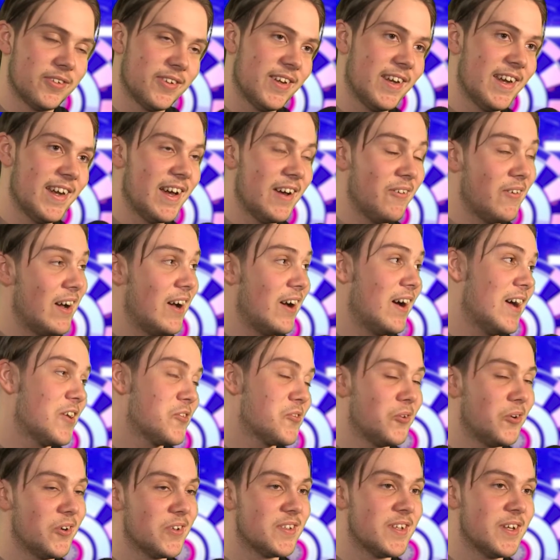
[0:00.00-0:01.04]
Yeah, well, that's
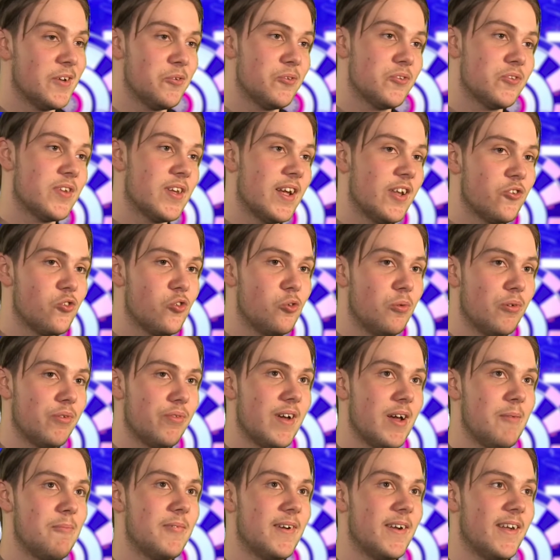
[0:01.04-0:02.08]
what I said saying to all my
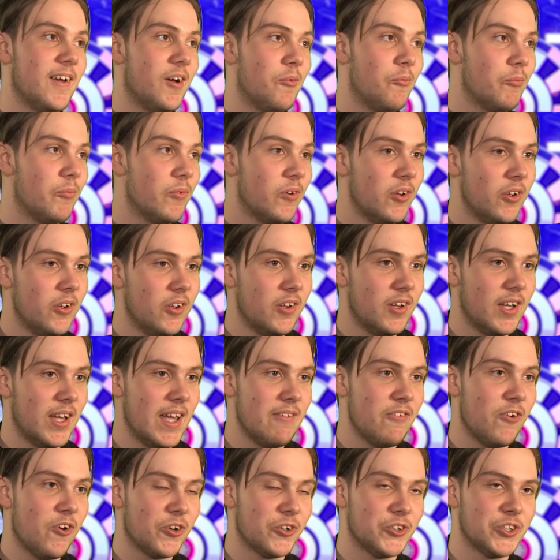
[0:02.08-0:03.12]
family. Um,
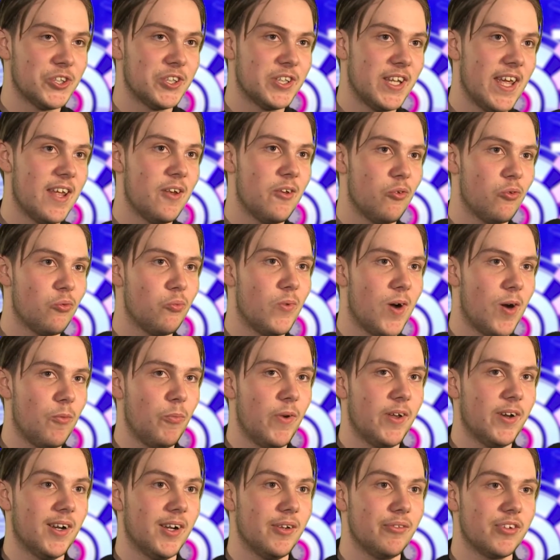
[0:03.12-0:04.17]
if I can just get this one
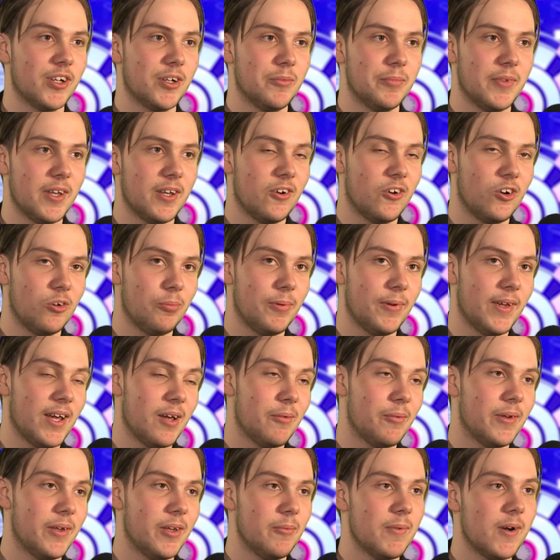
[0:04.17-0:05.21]
win over him, then I'll be
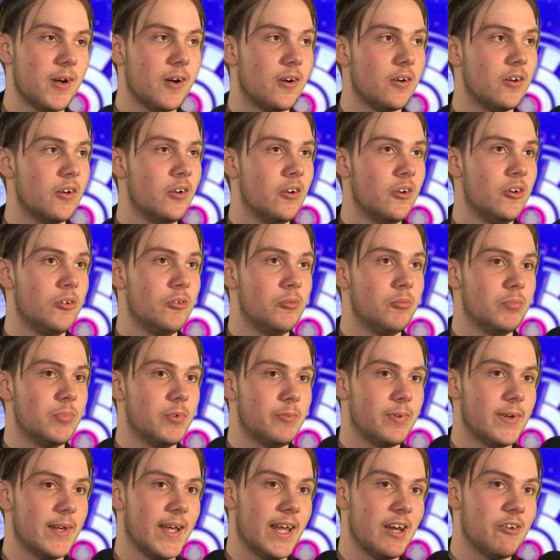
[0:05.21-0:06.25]
happy. But I've been
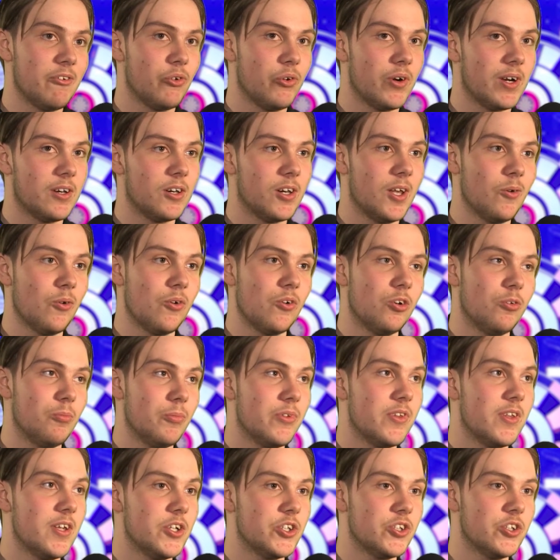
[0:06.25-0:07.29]
playing right in local
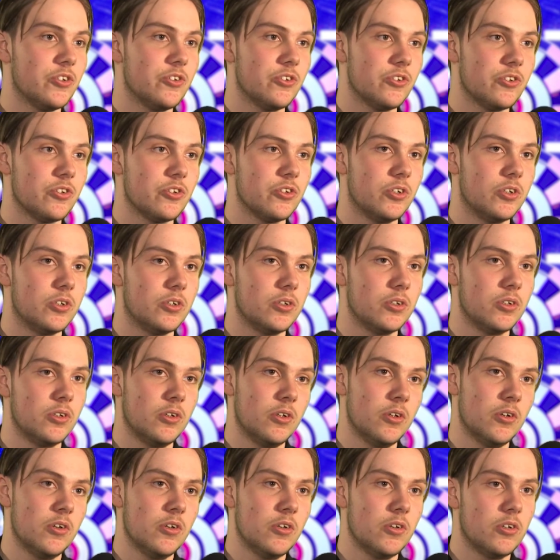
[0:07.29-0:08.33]
competitions, got
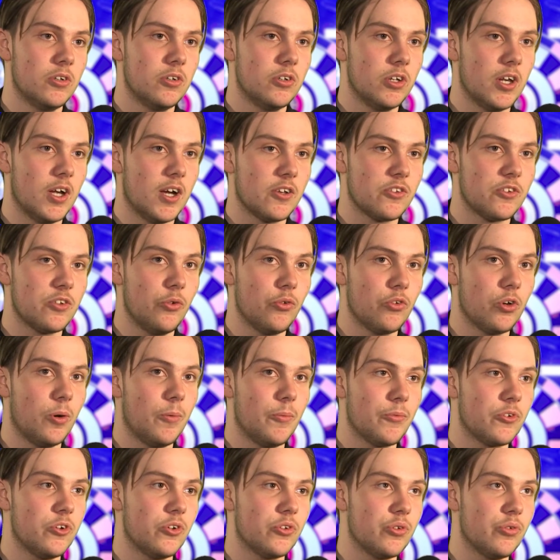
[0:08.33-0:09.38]
last two
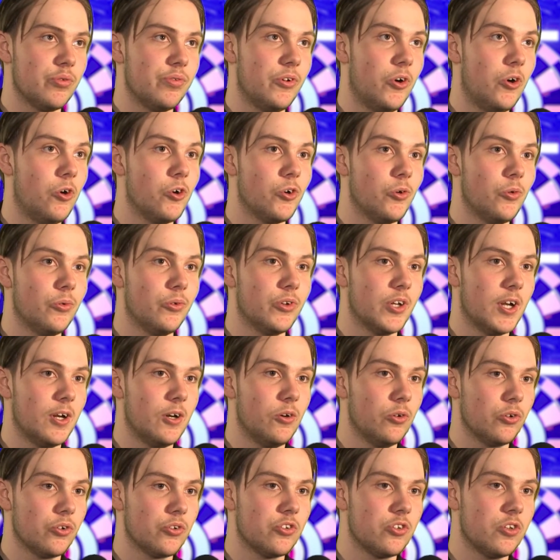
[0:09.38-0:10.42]
times got to final, and they
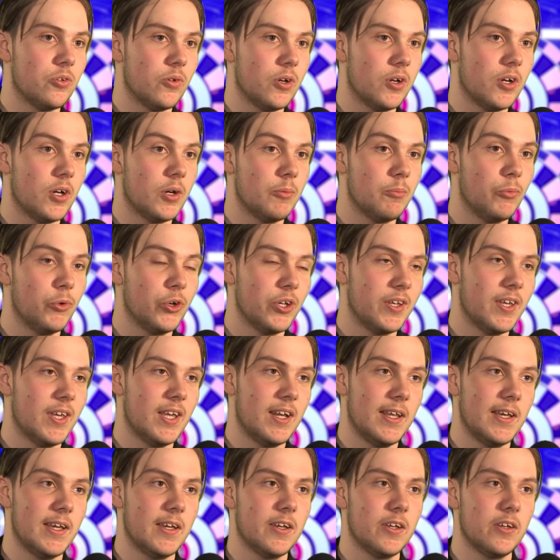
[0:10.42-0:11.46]
lost to uh, Mike
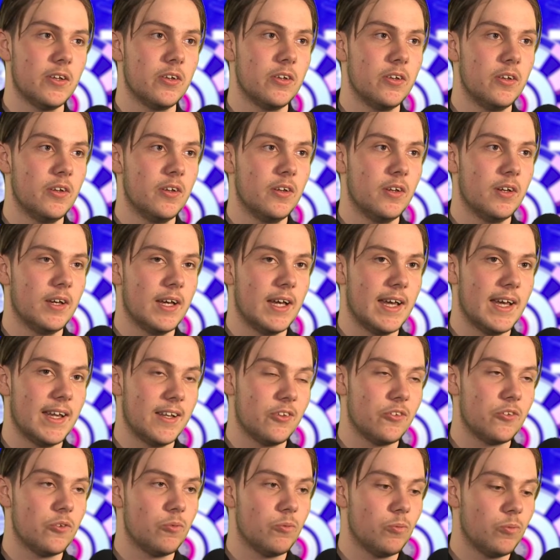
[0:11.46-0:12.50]
Gillett
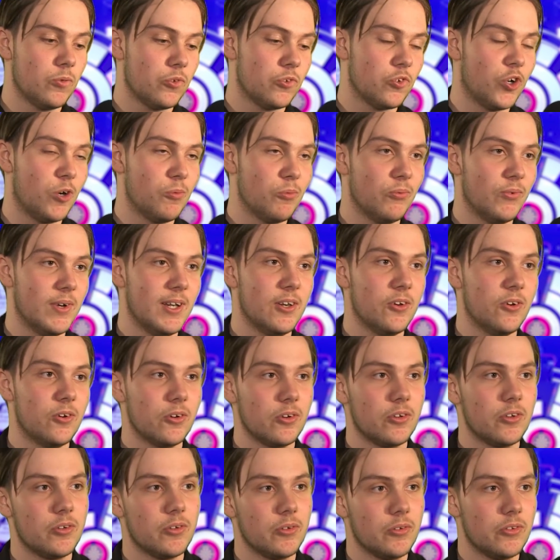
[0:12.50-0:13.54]
and Simon
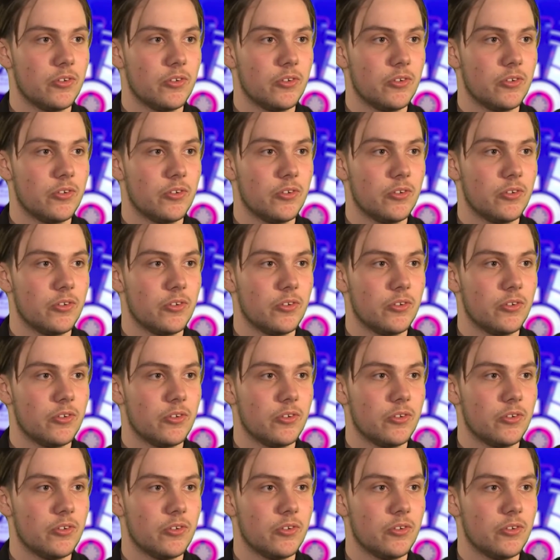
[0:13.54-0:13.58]
Whitlock.